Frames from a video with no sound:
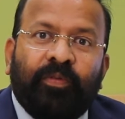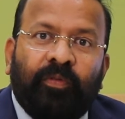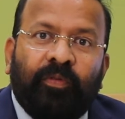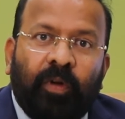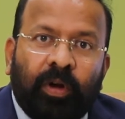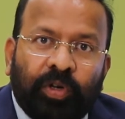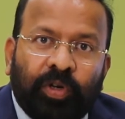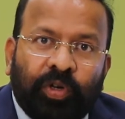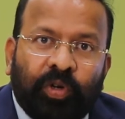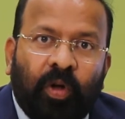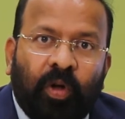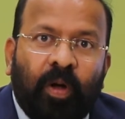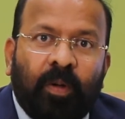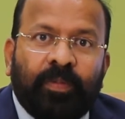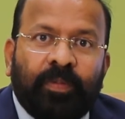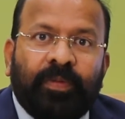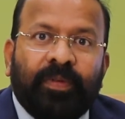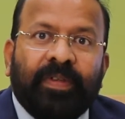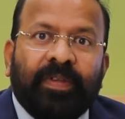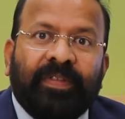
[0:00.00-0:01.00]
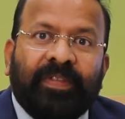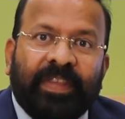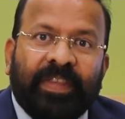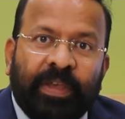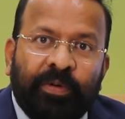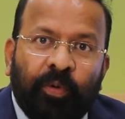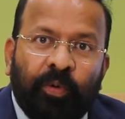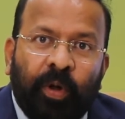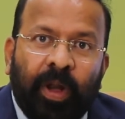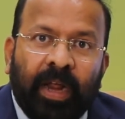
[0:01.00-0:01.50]
workshops,
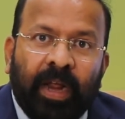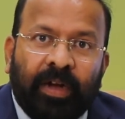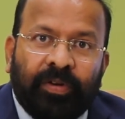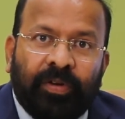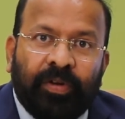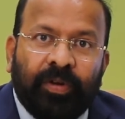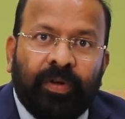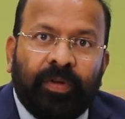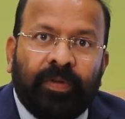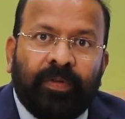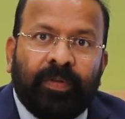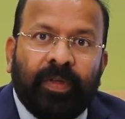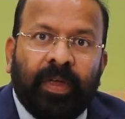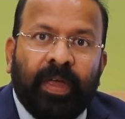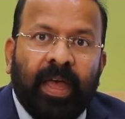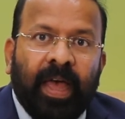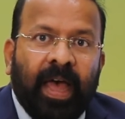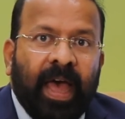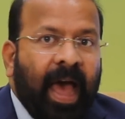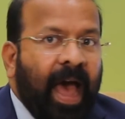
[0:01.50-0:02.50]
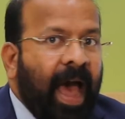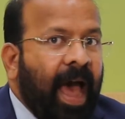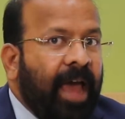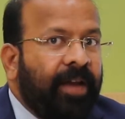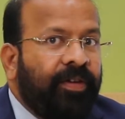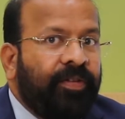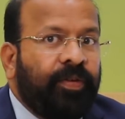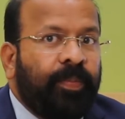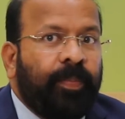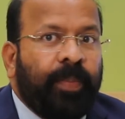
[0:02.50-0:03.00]
CEO lectures,
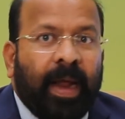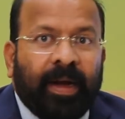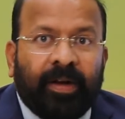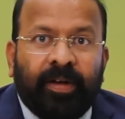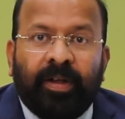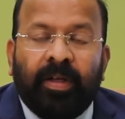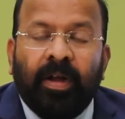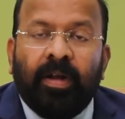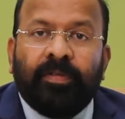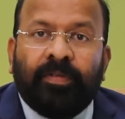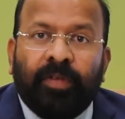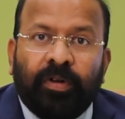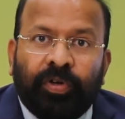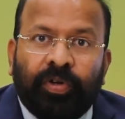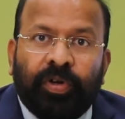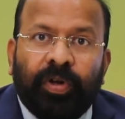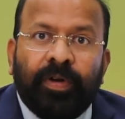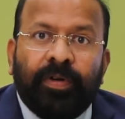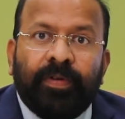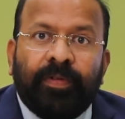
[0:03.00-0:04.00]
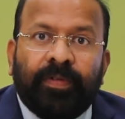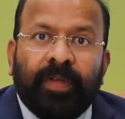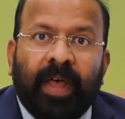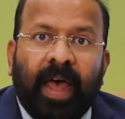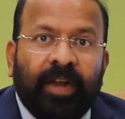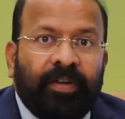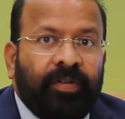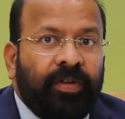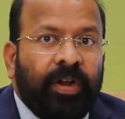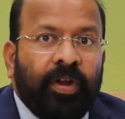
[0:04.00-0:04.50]
and practical sessions
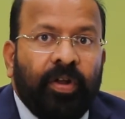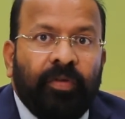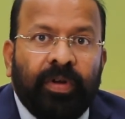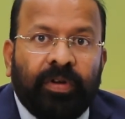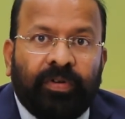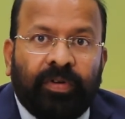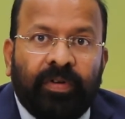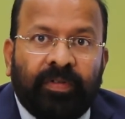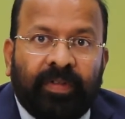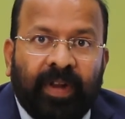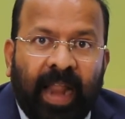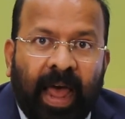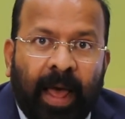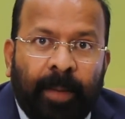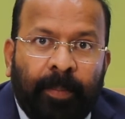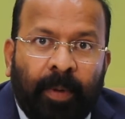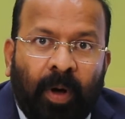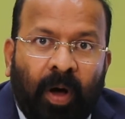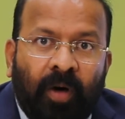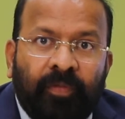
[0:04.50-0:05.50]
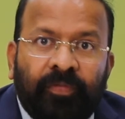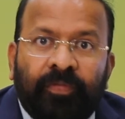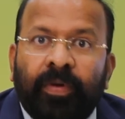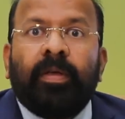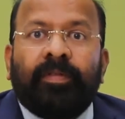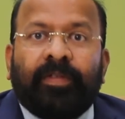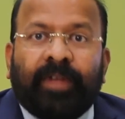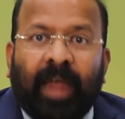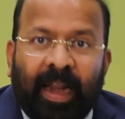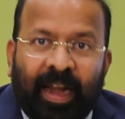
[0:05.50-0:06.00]
at Innovations Lab of
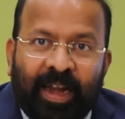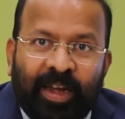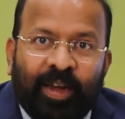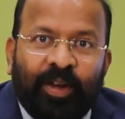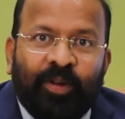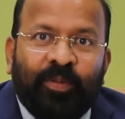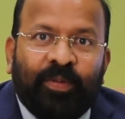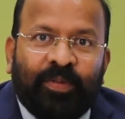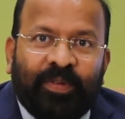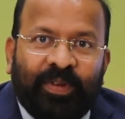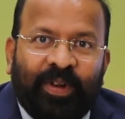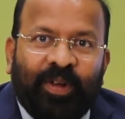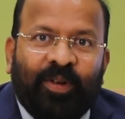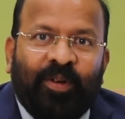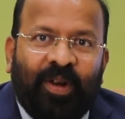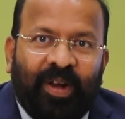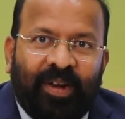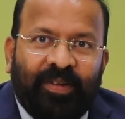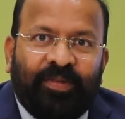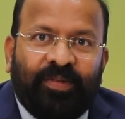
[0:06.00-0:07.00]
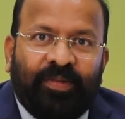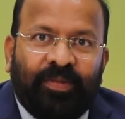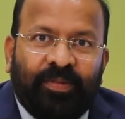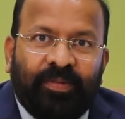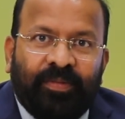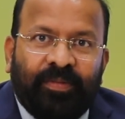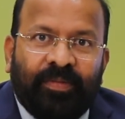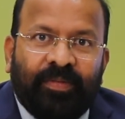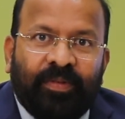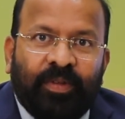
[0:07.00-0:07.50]
Skyline University College,
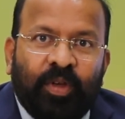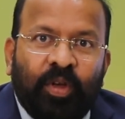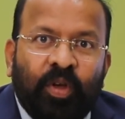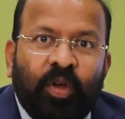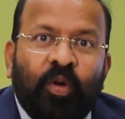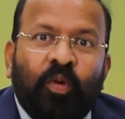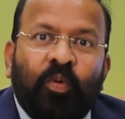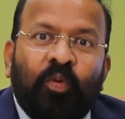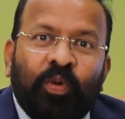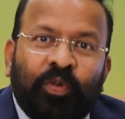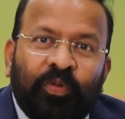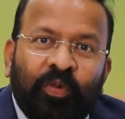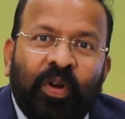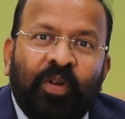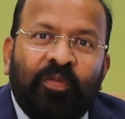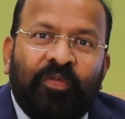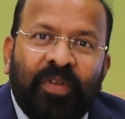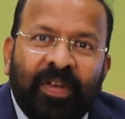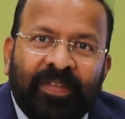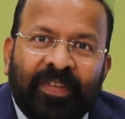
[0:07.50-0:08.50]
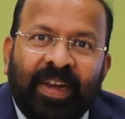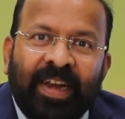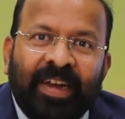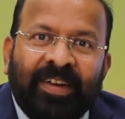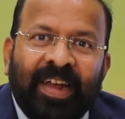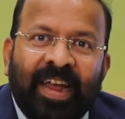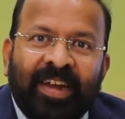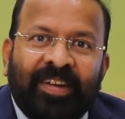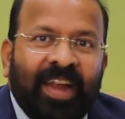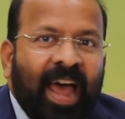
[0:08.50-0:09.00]
which will
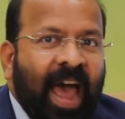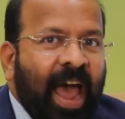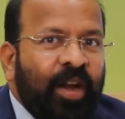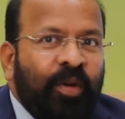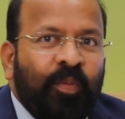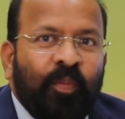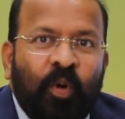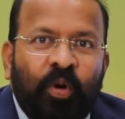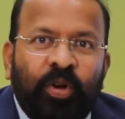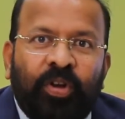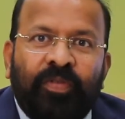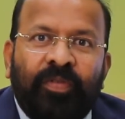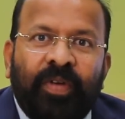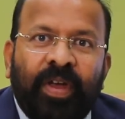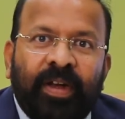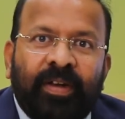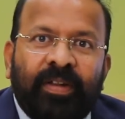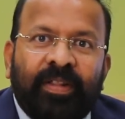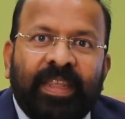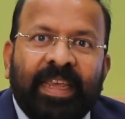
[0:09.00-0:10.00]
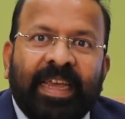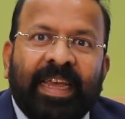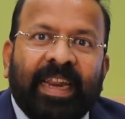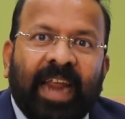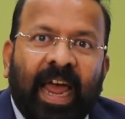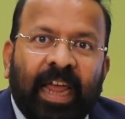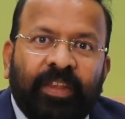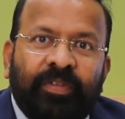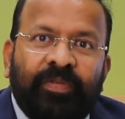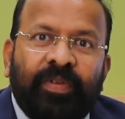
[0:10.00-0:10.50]
facilitate and motivate the
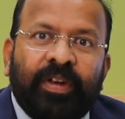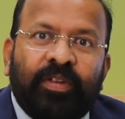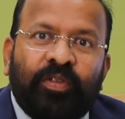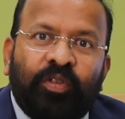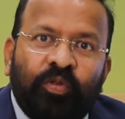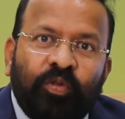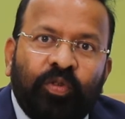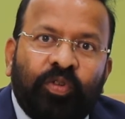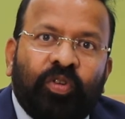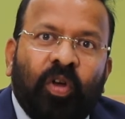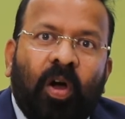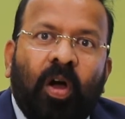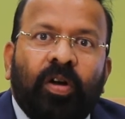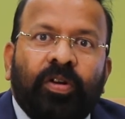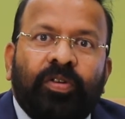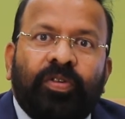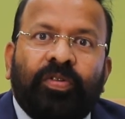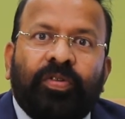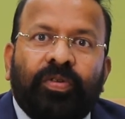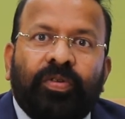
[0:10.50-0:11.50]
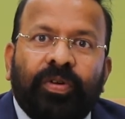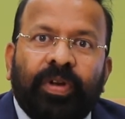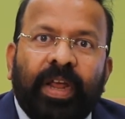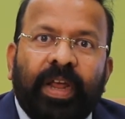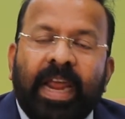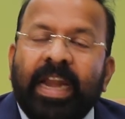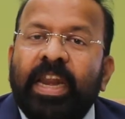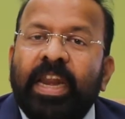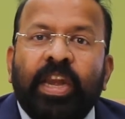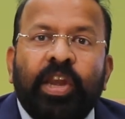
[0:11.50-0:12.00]
graduates to start
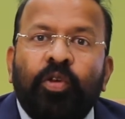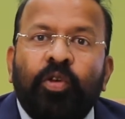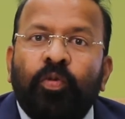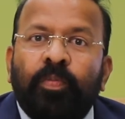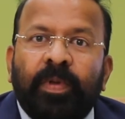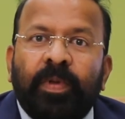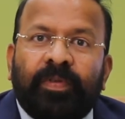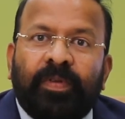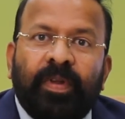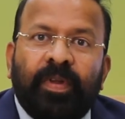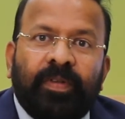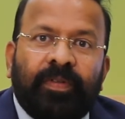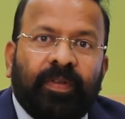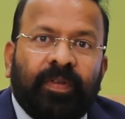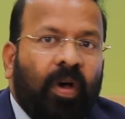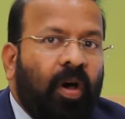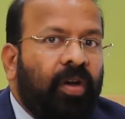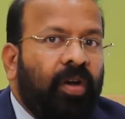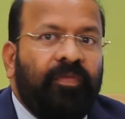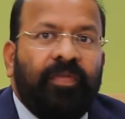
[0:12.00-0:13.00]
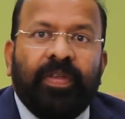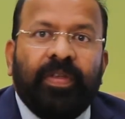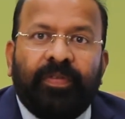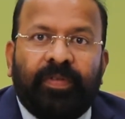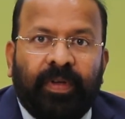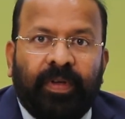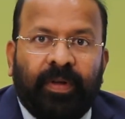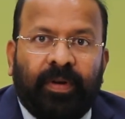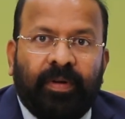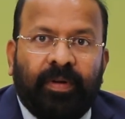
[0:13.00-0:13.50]
any new business or
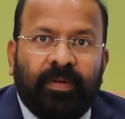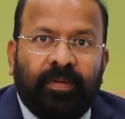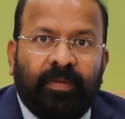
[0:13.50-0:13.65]
venture.